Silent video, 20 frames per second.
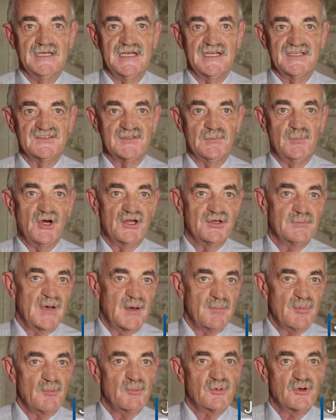as a
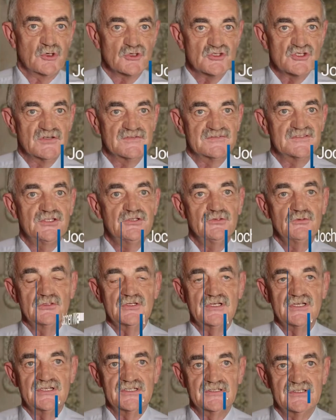bottom-up approach of the
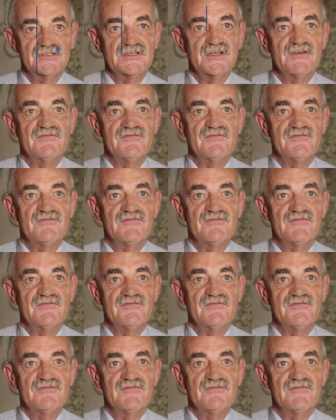nuclear